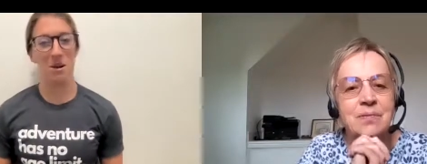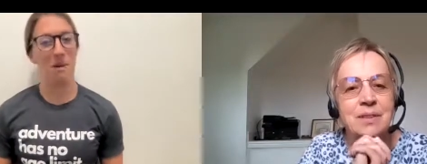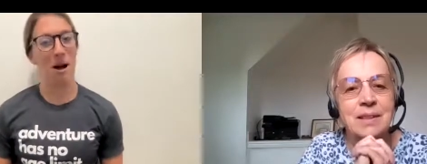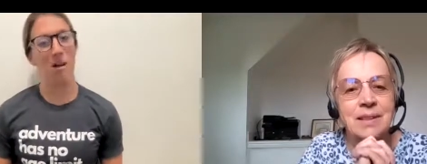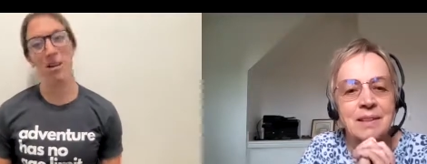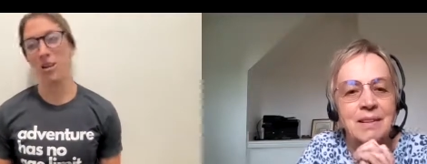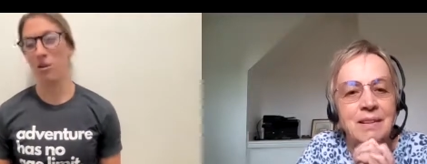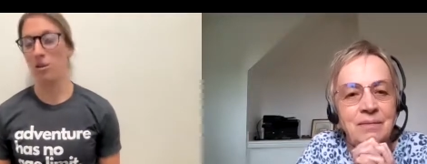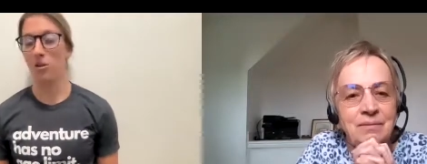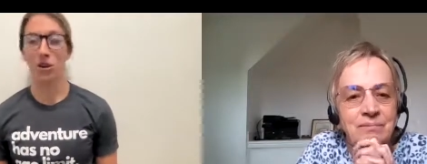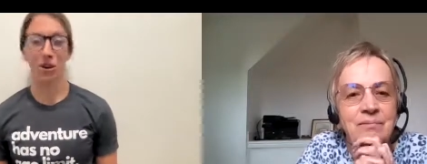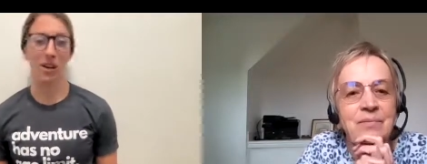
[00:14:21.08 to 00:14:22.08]
Speaker 1: about yeah. you know
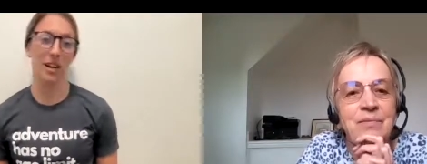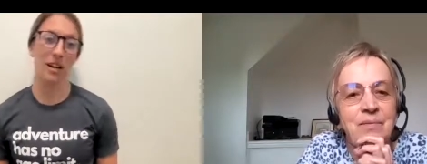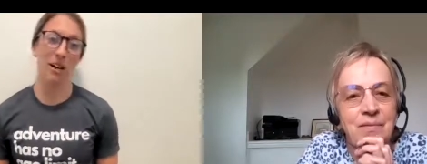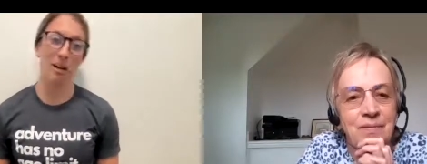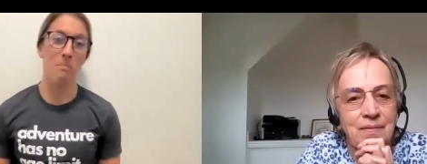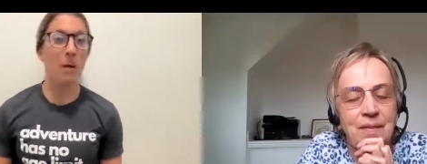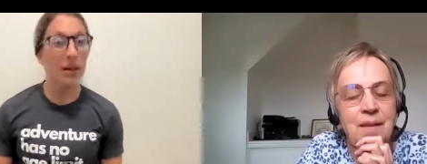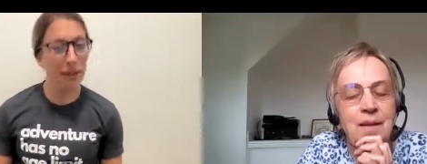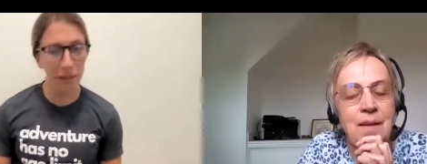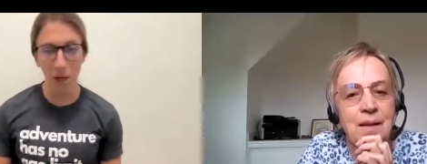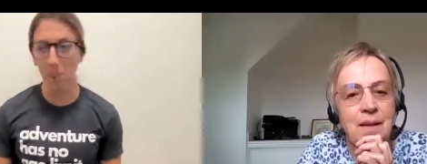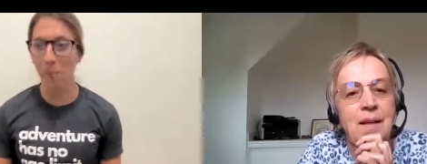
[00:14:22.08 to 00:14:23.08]
you're gonna bending
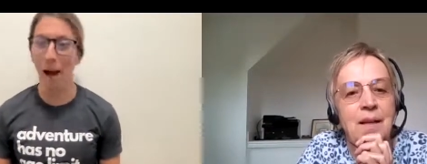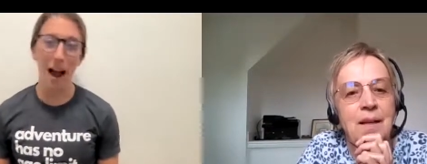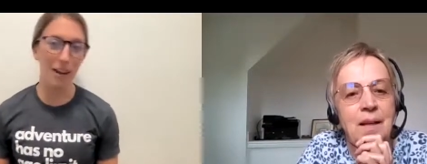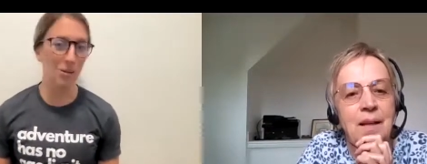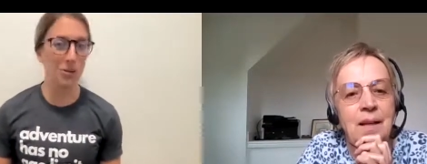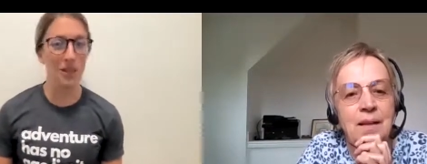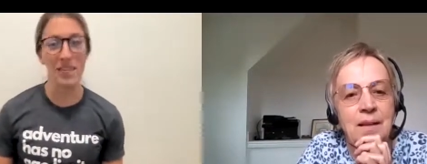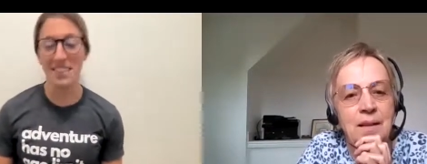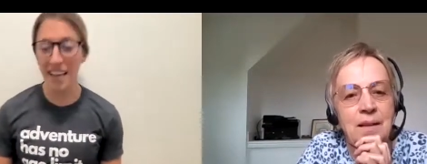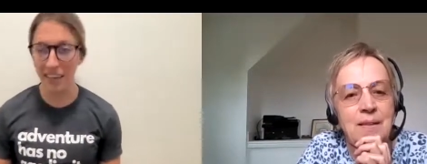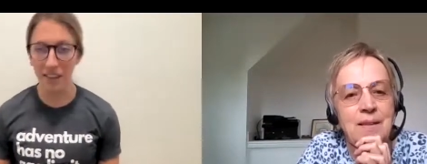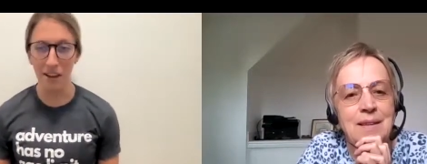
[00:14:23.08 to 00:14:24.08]
your back doing a
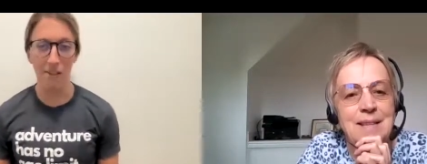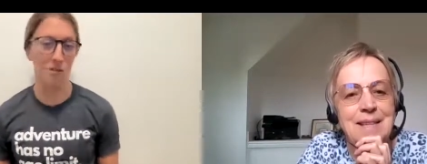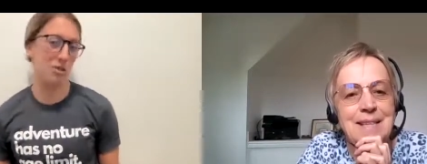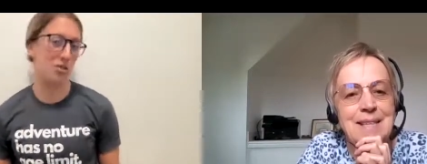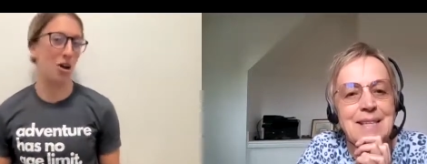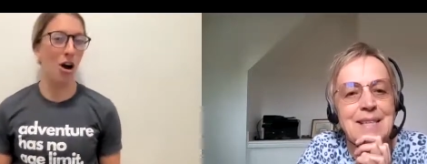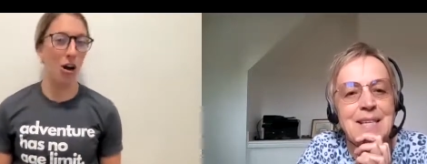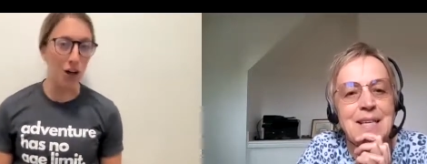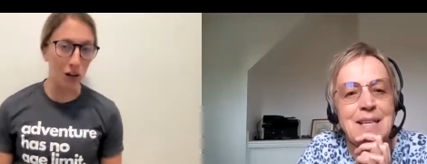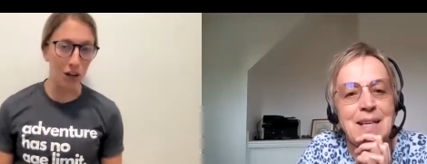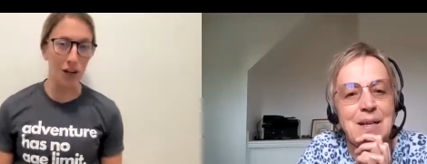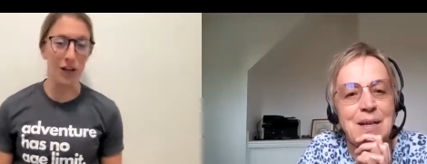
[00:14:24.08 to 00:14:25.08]
deadlift is not
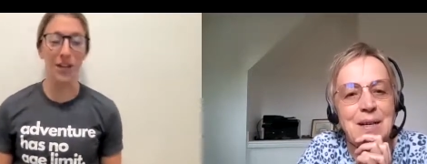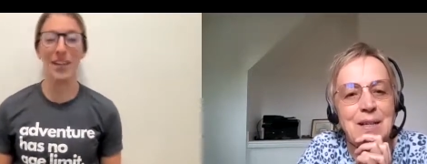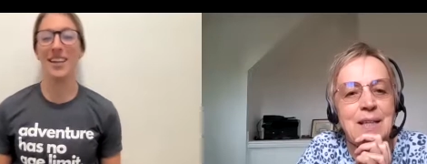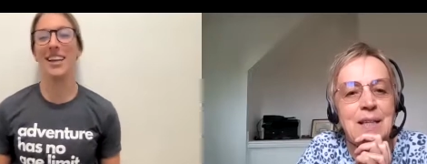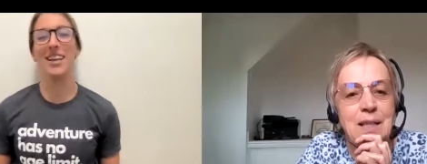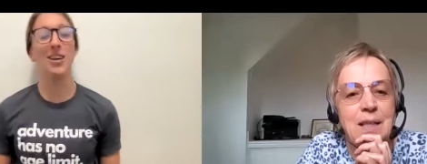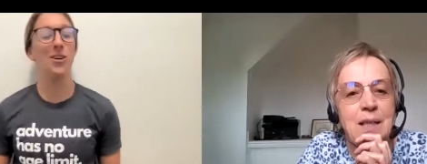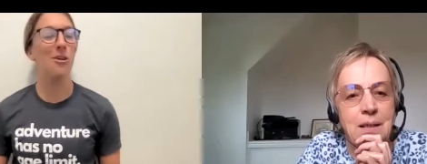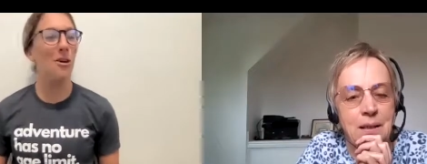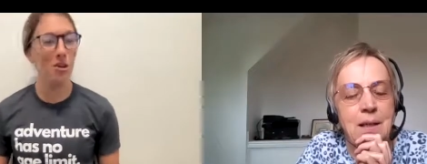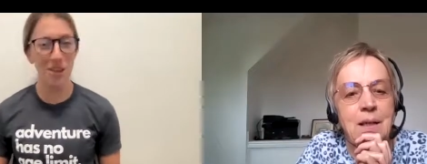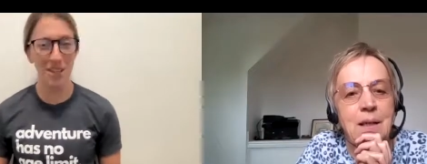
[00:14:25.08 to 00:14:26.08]
good and you know
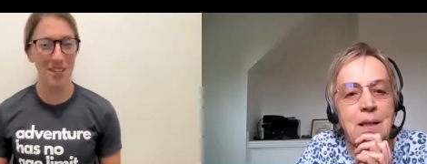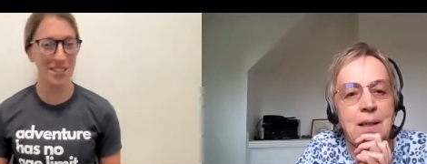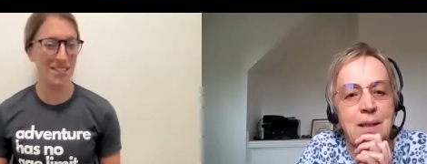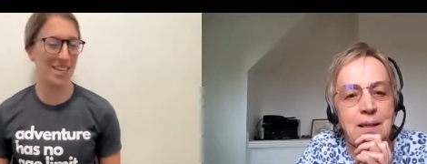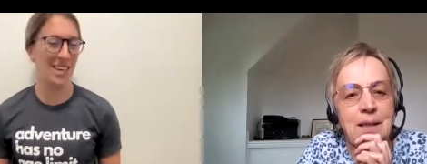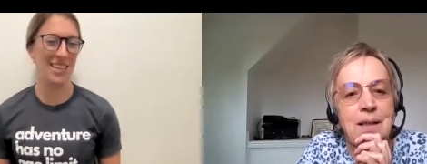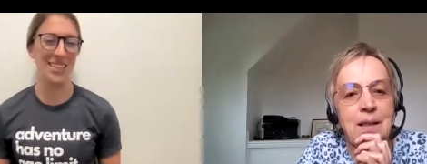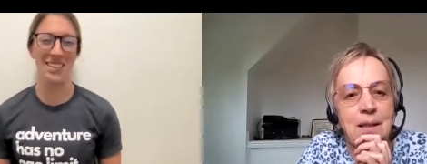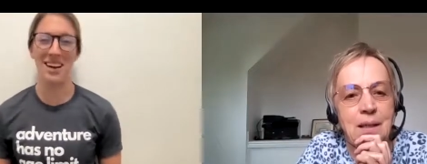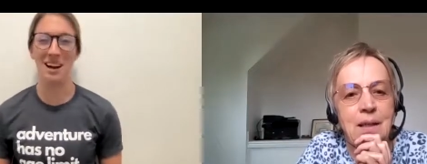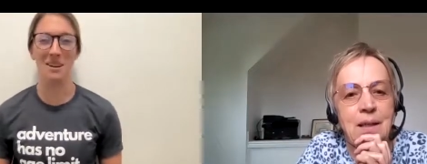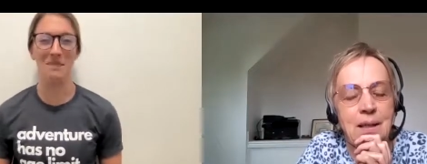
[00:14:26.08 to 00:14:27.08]
all of these things
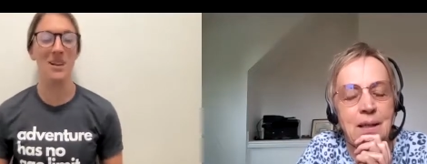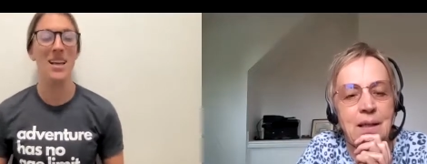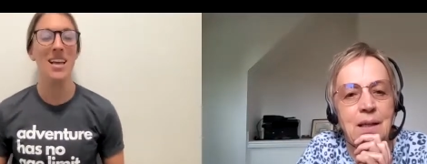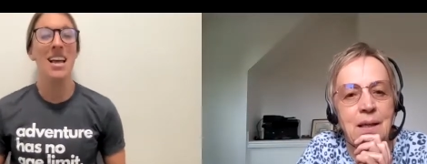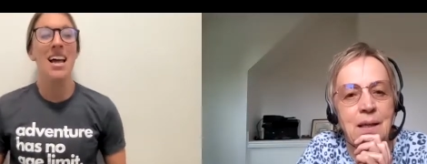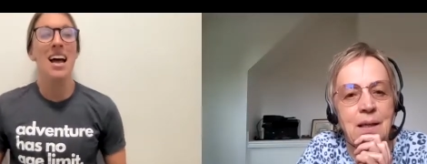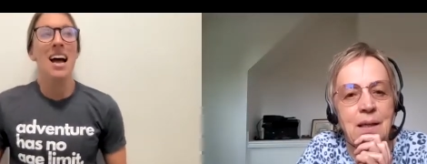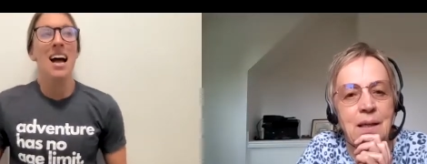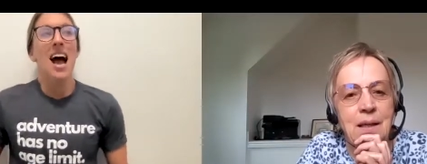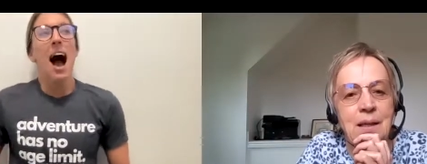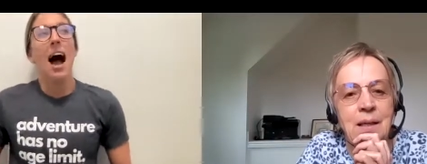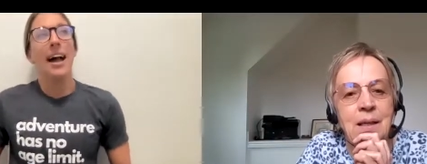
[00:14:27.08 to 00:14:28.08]
um
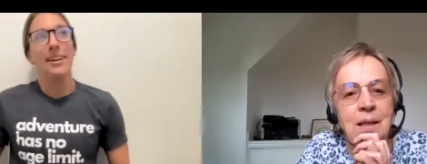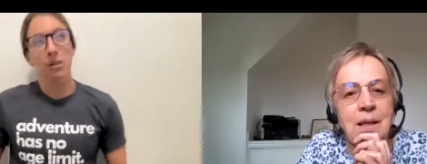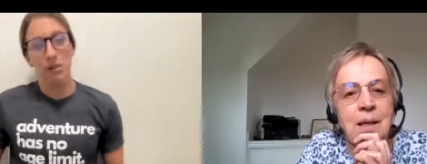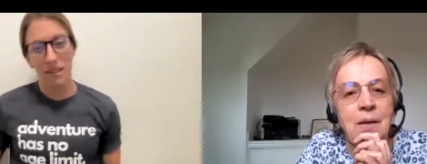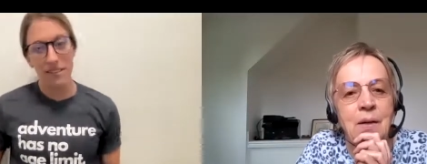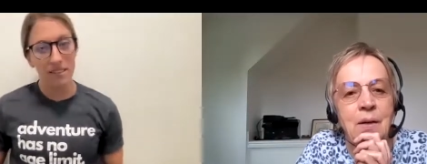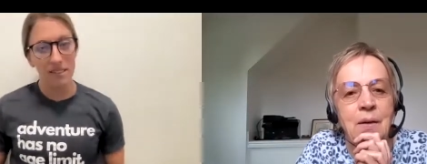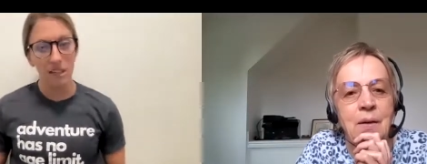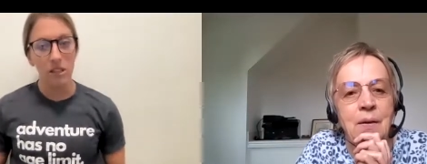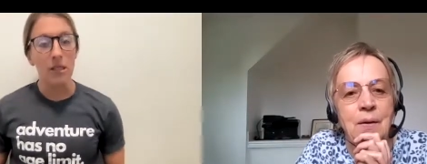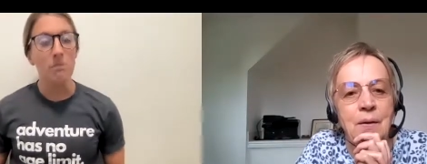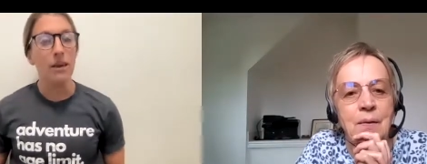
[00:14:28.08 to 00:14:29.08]
I don't
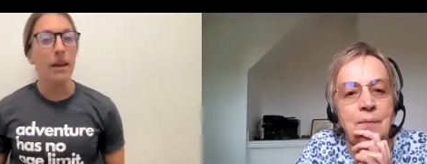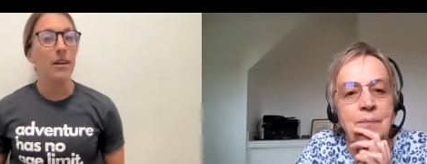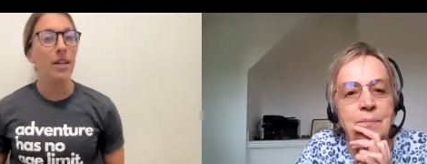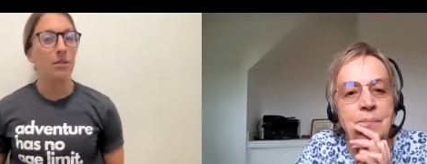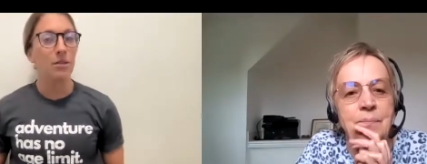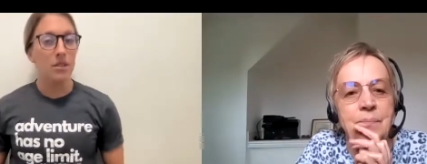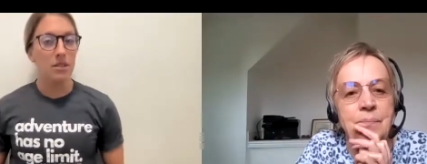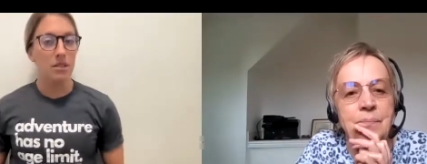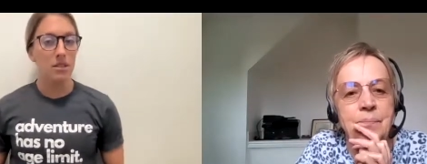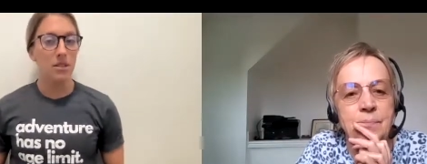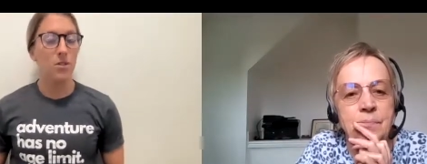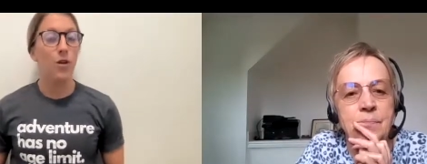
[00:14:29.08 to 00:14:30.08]
necessarily meet any
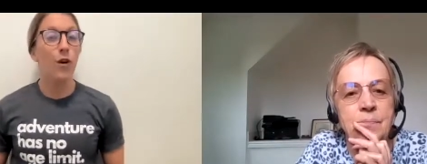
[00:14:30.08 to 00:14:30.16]
resistance